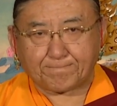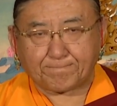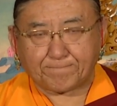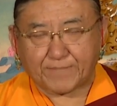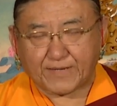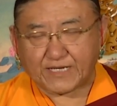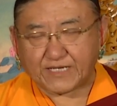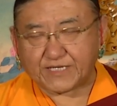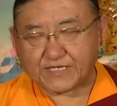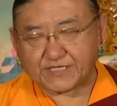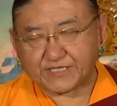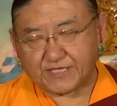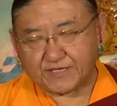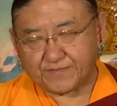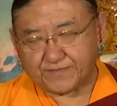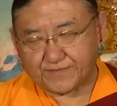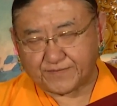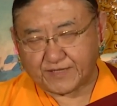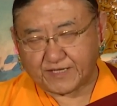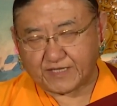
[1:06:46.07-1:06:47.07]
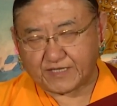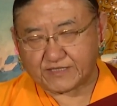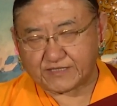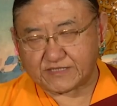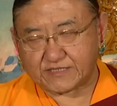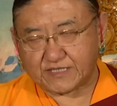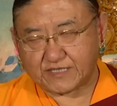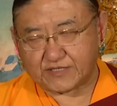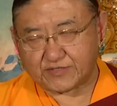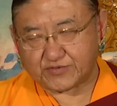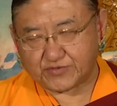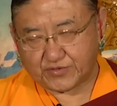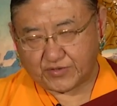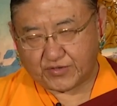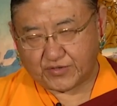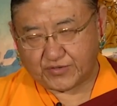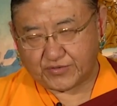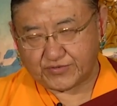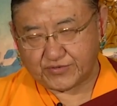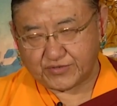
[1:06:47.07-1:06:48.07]
very dear friends and so
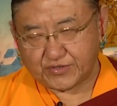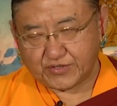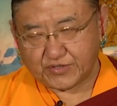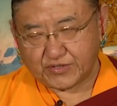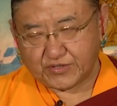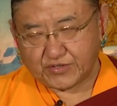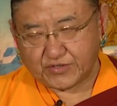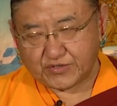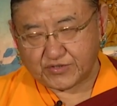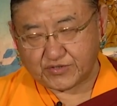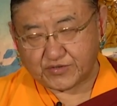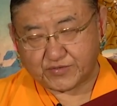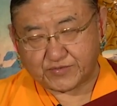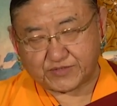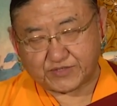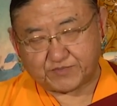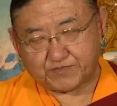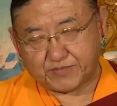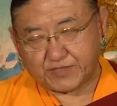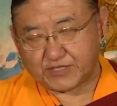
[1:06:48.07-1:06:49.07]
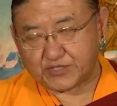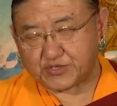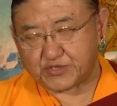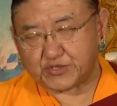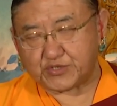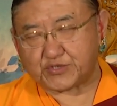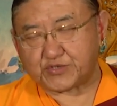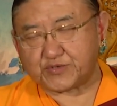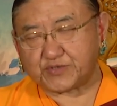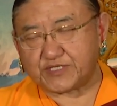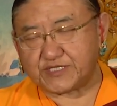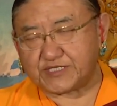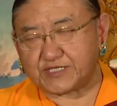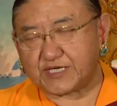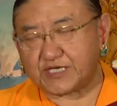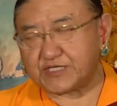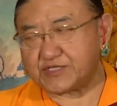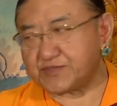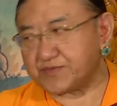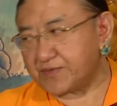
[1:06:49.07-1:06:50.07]
on. So, but due to the
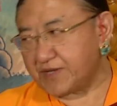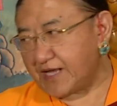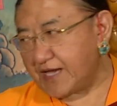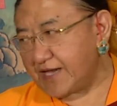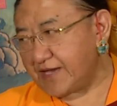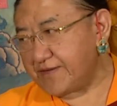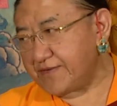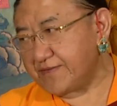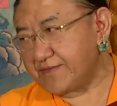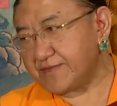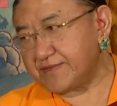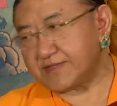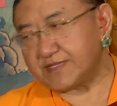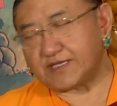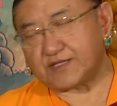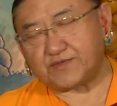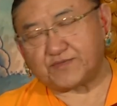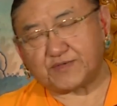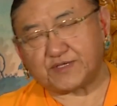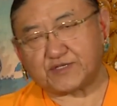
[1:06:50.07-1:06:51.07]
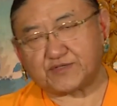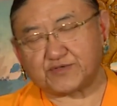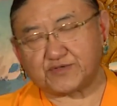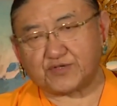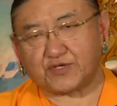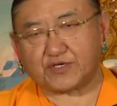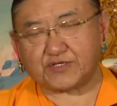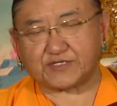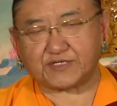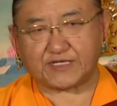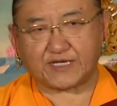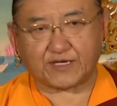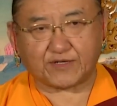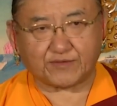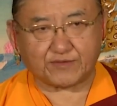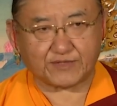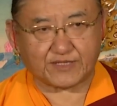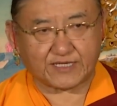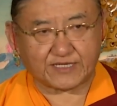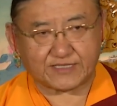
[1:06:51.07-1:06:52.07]
change of life, that we do not
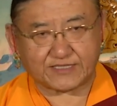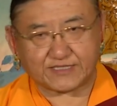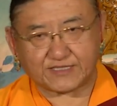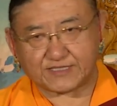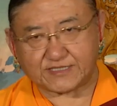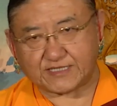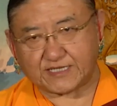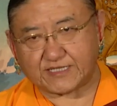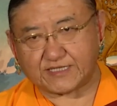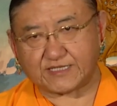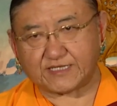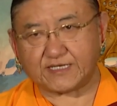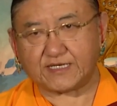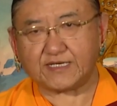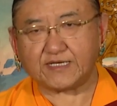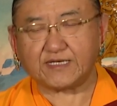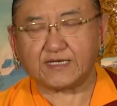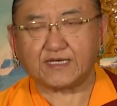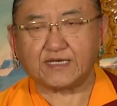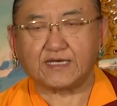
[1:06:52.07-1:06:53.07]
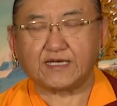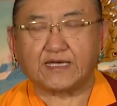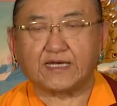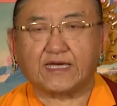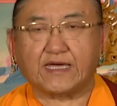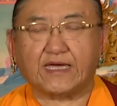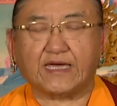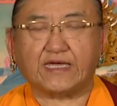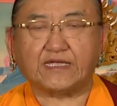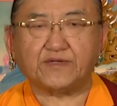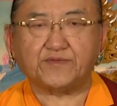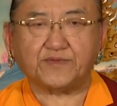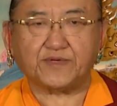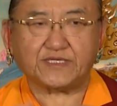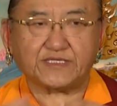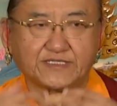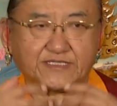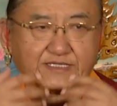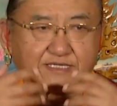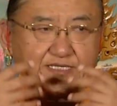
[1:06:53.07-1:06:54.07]
recognize each other, and
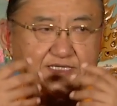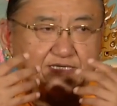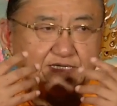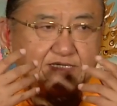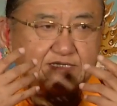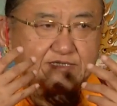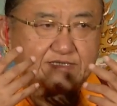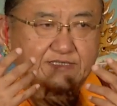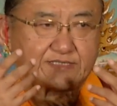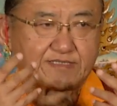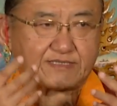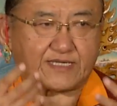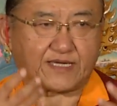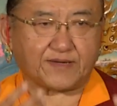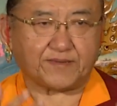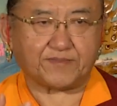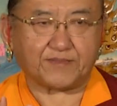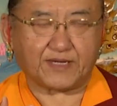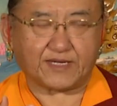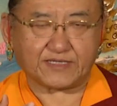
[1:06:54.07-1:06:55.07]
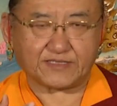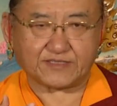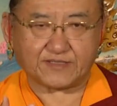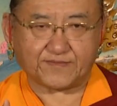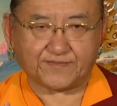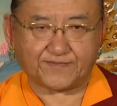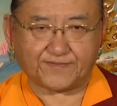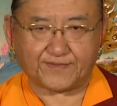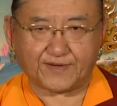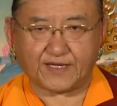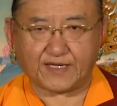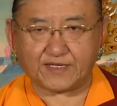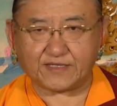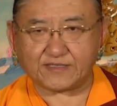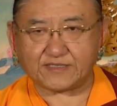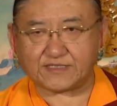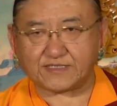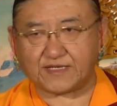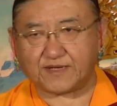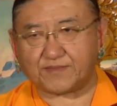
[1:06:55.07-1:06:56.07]
we see some as a
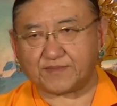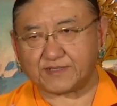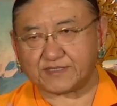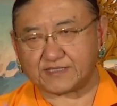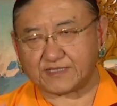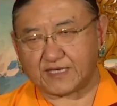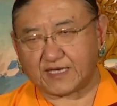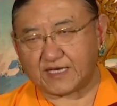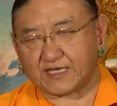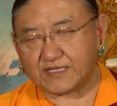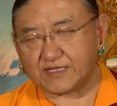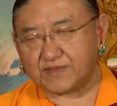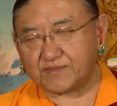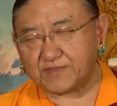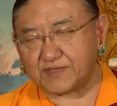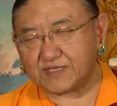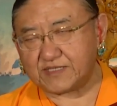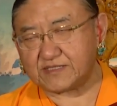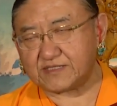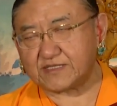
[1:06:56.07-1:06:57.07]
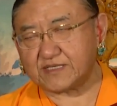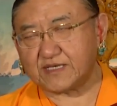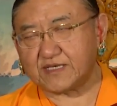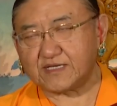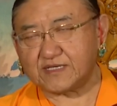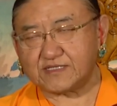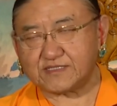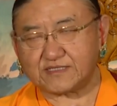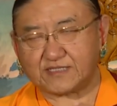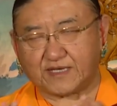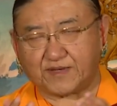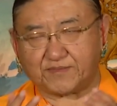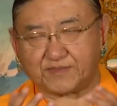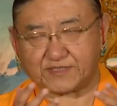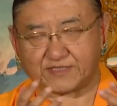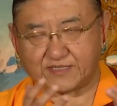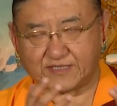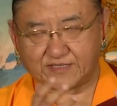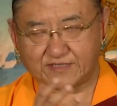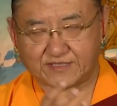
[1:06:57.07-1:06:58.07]
friend, some as enemies, some
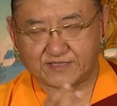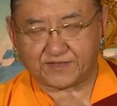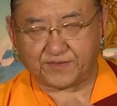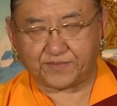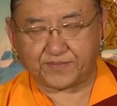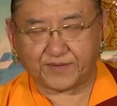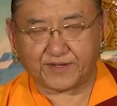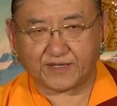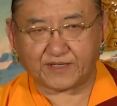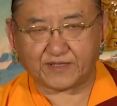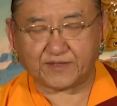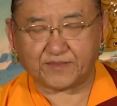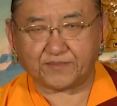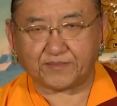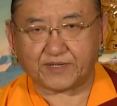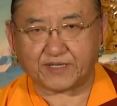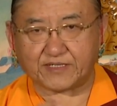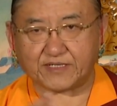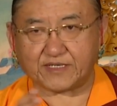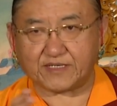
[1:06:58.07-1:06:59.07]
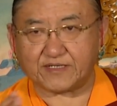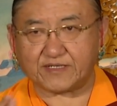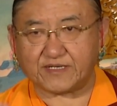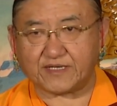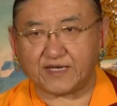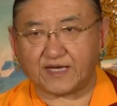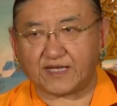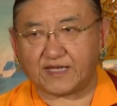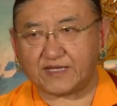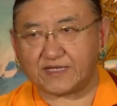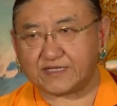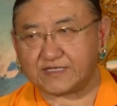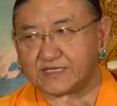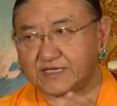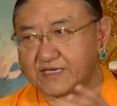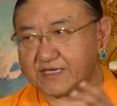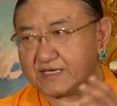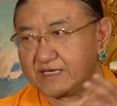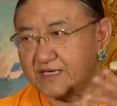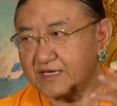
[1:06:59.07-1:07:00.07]
as indifferent, but in
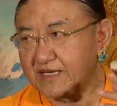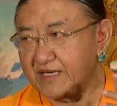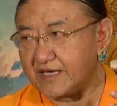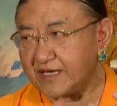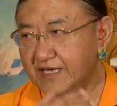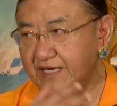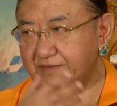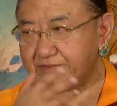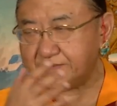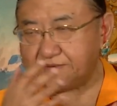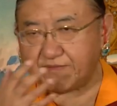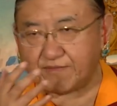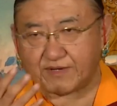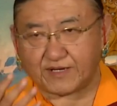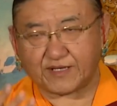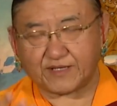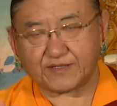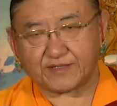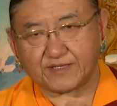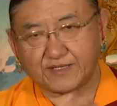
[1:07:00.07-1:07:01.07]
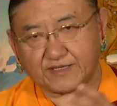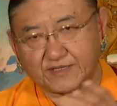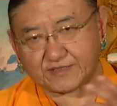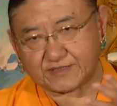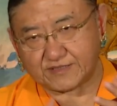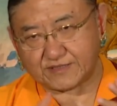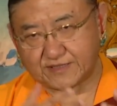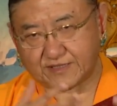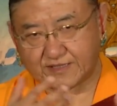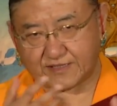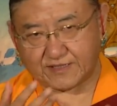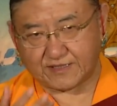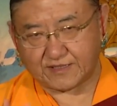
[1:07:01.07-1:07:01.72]
reality, everyone is